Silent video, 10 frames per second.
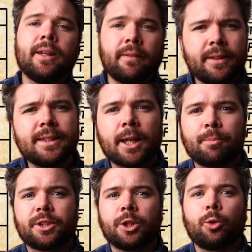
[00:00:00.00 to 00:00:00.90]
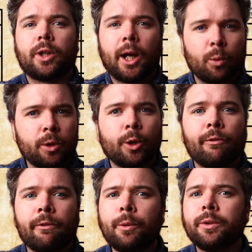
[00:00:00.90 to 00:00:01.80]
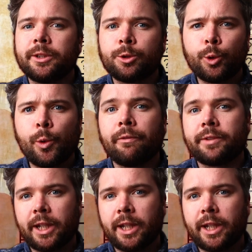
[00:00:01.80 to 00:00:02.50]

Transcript: In this episode, I will go through the truth